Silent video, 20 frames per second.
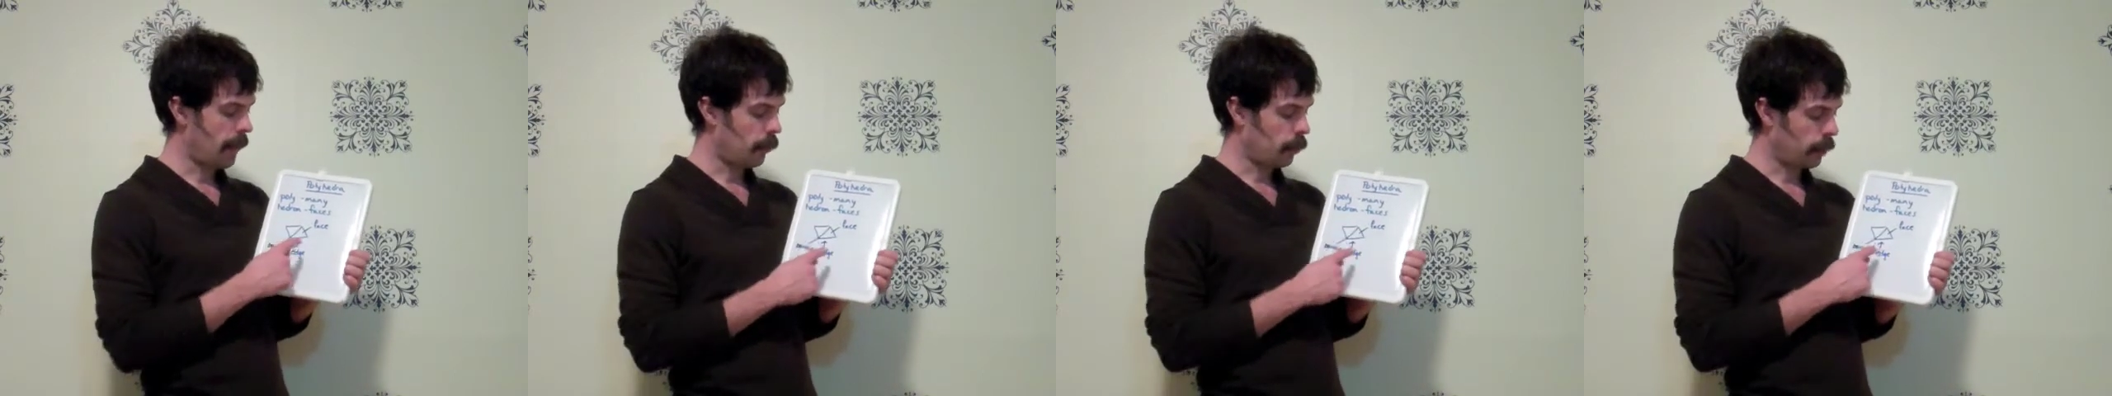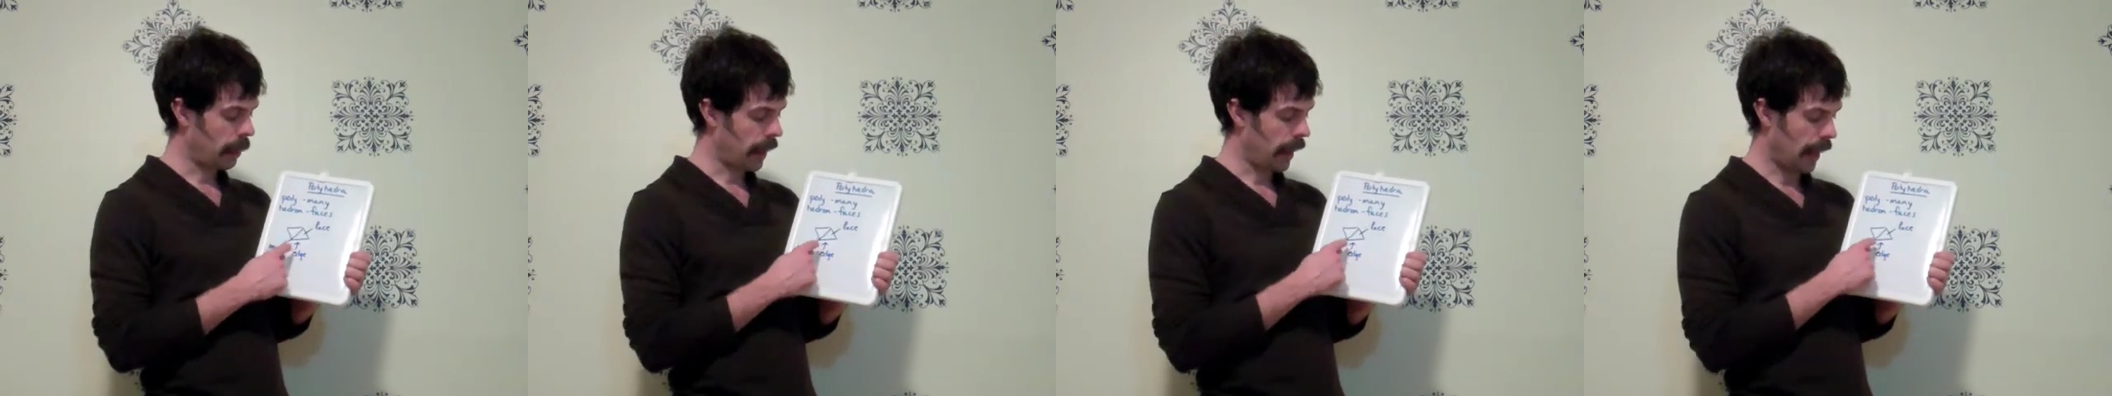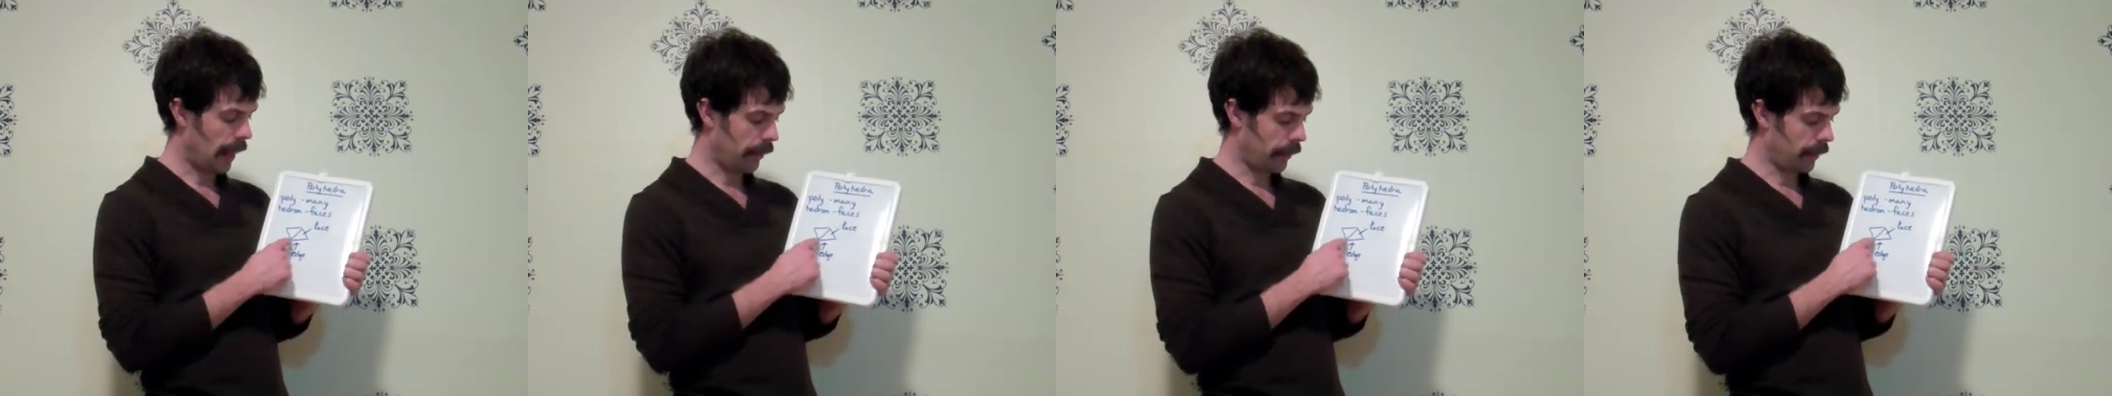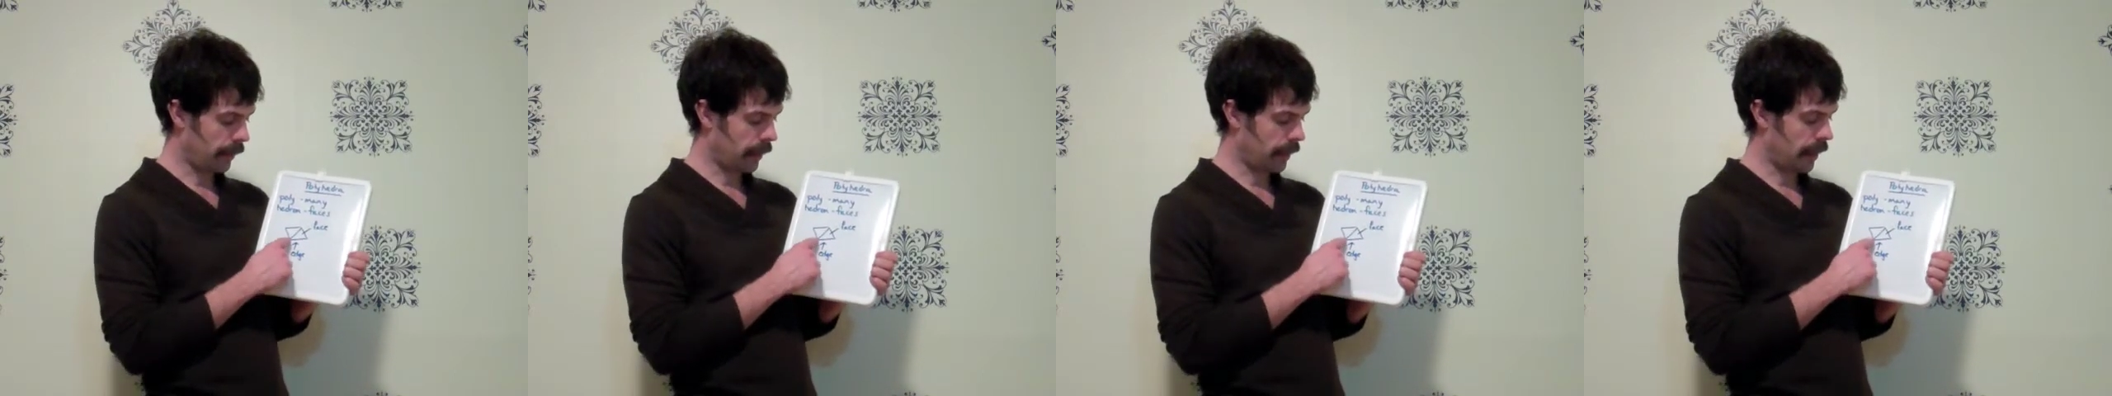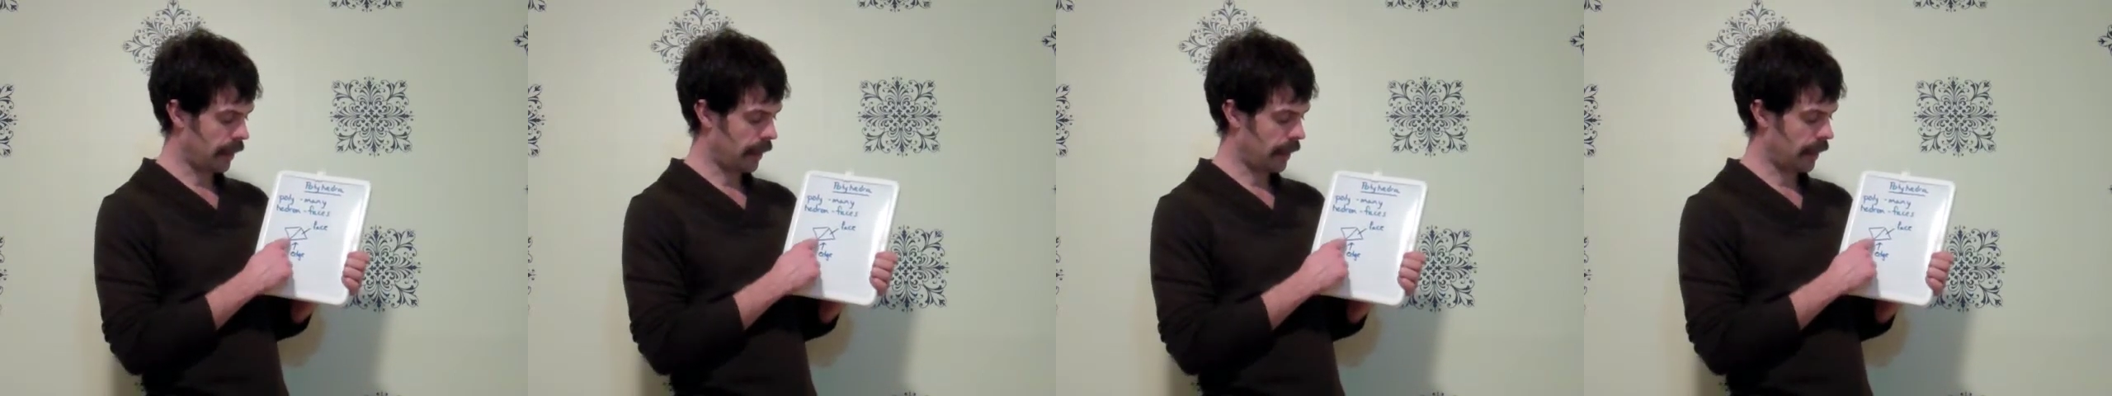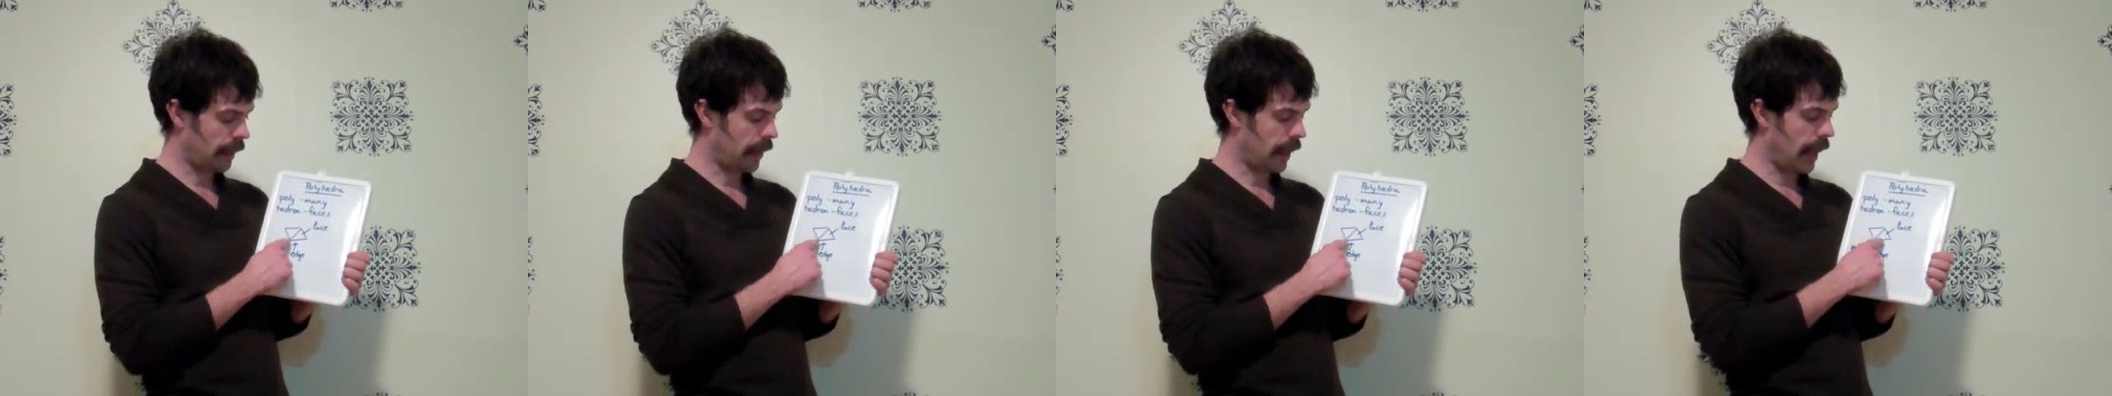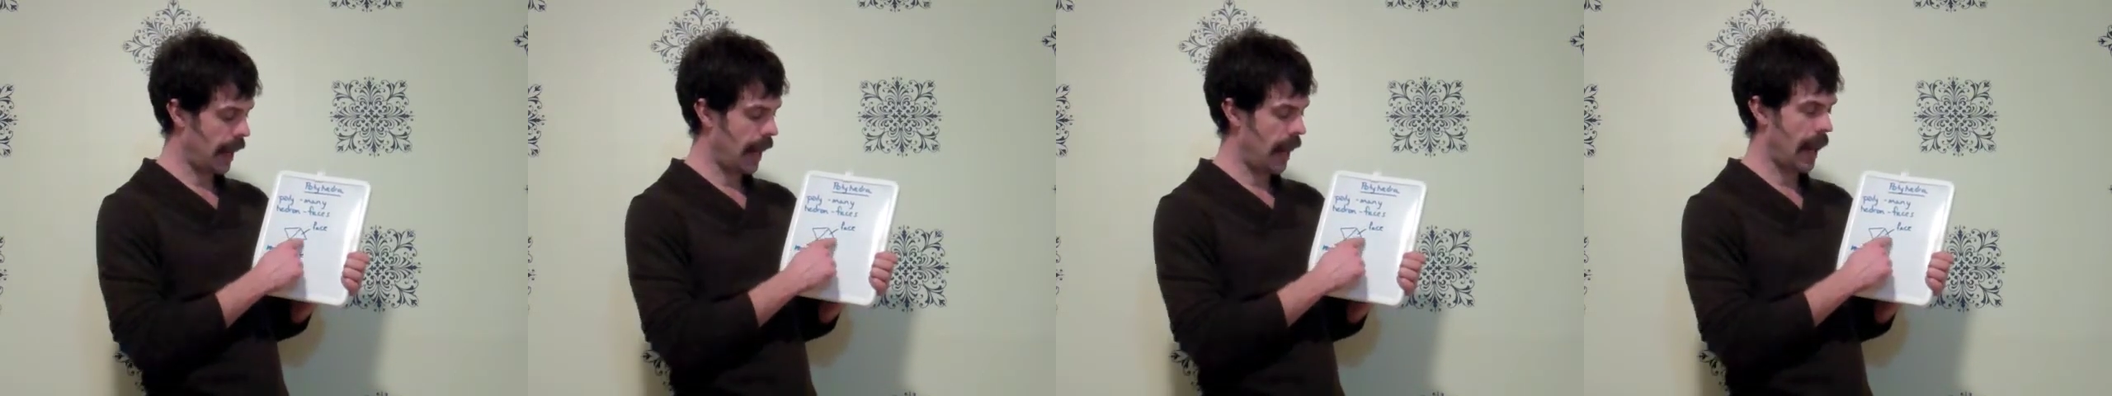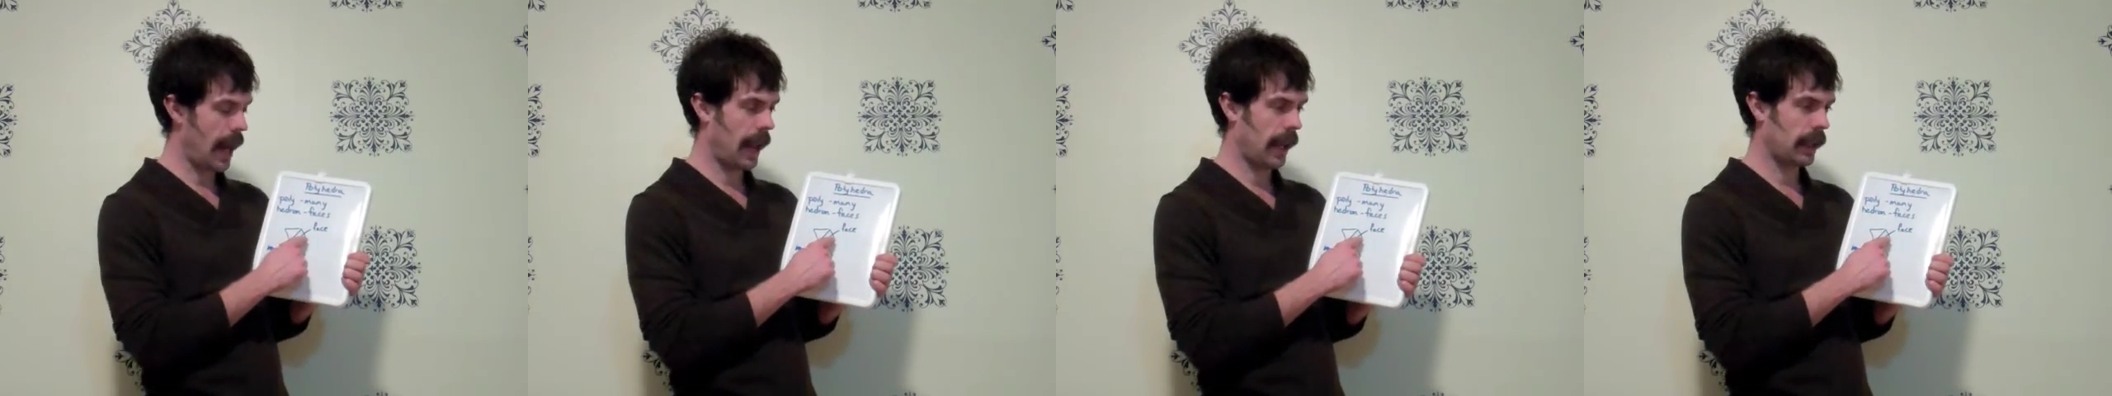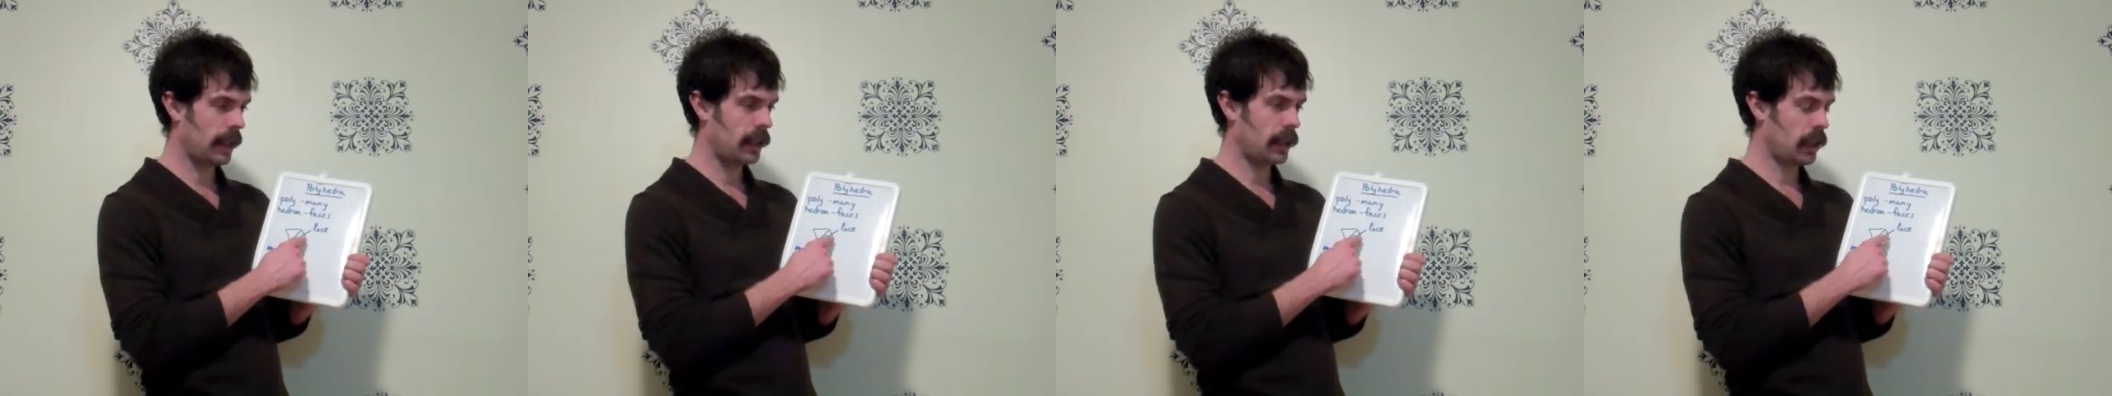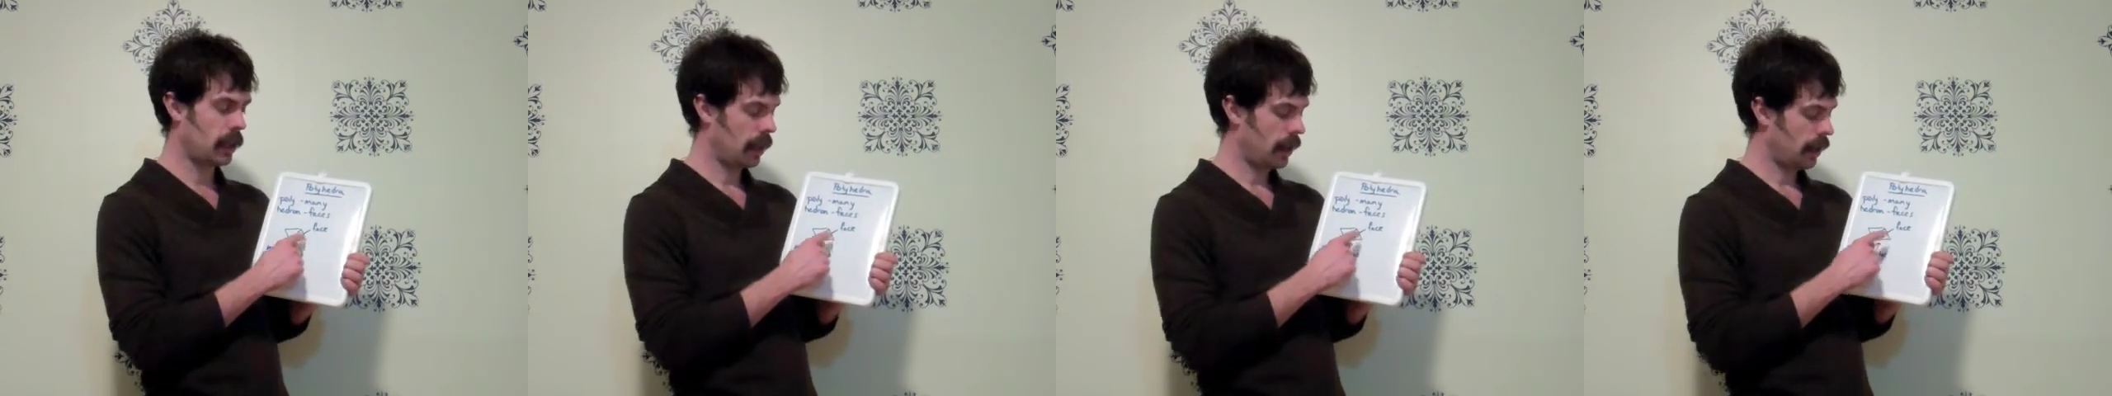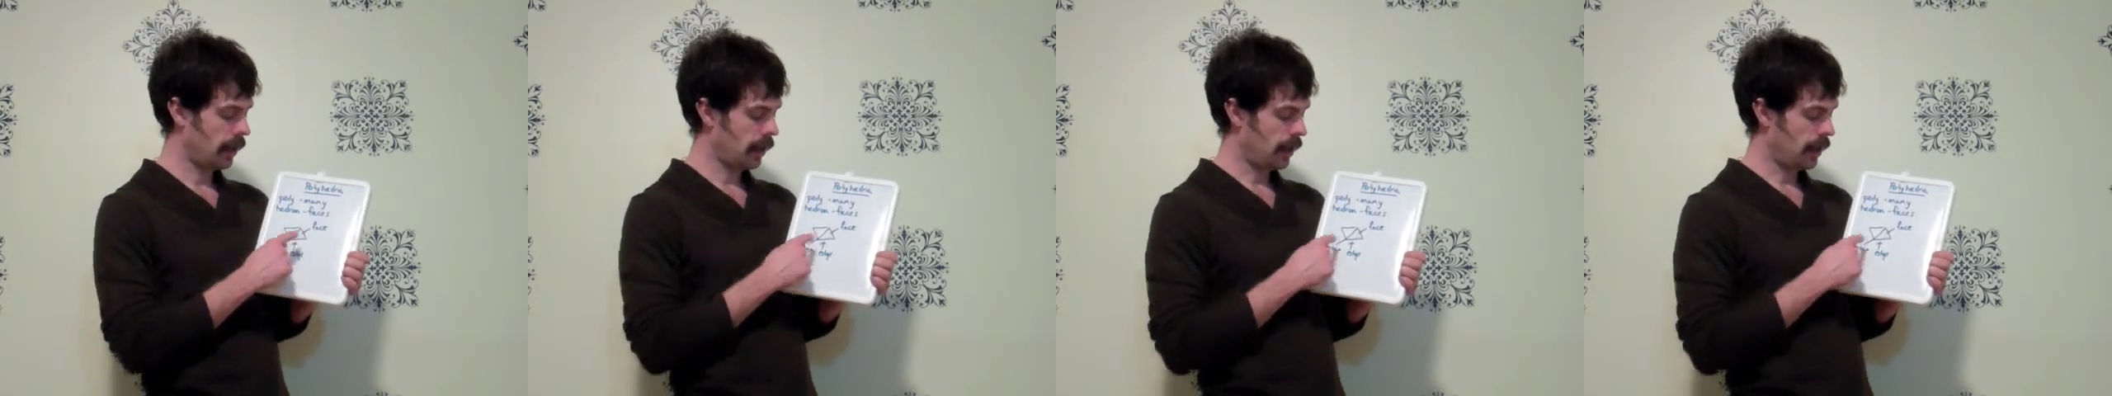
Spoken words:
we have an edge,